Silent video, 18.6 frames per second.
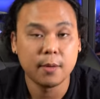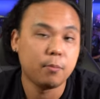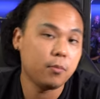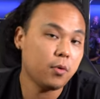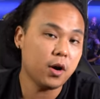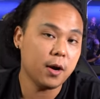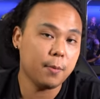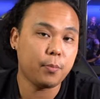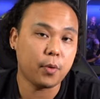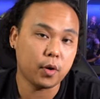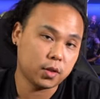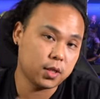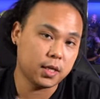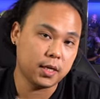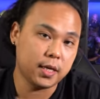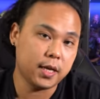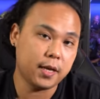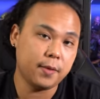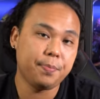More
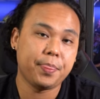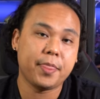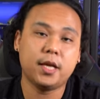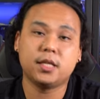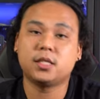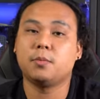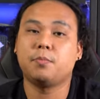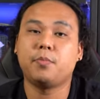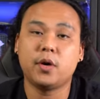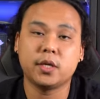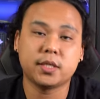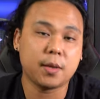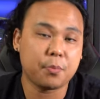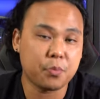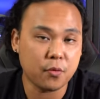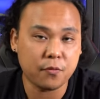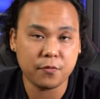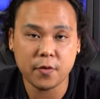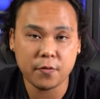importantly, it supports
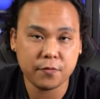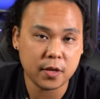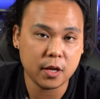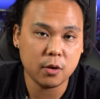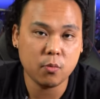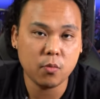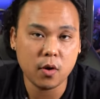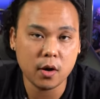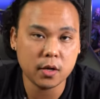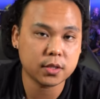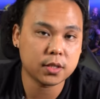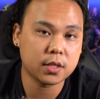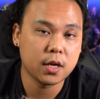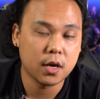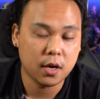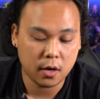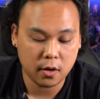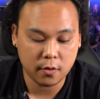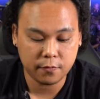up to 15 watts
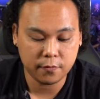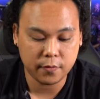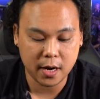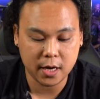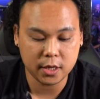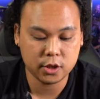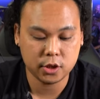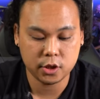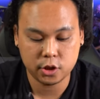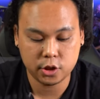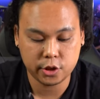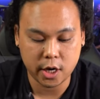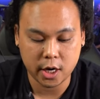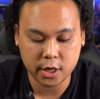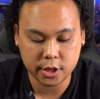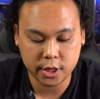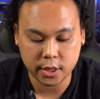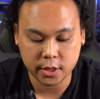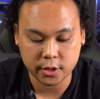of fast
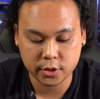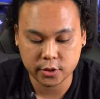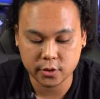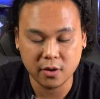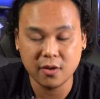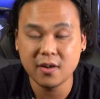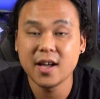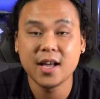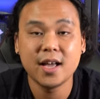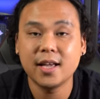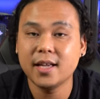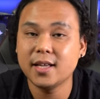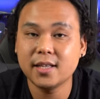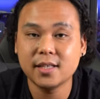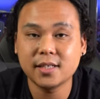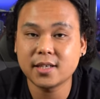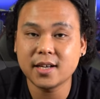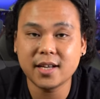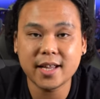charging, so
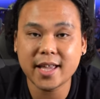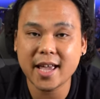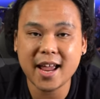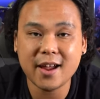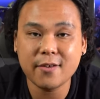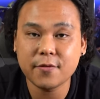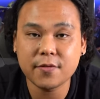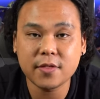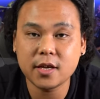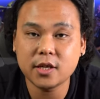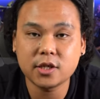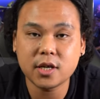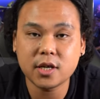it's gonna get everything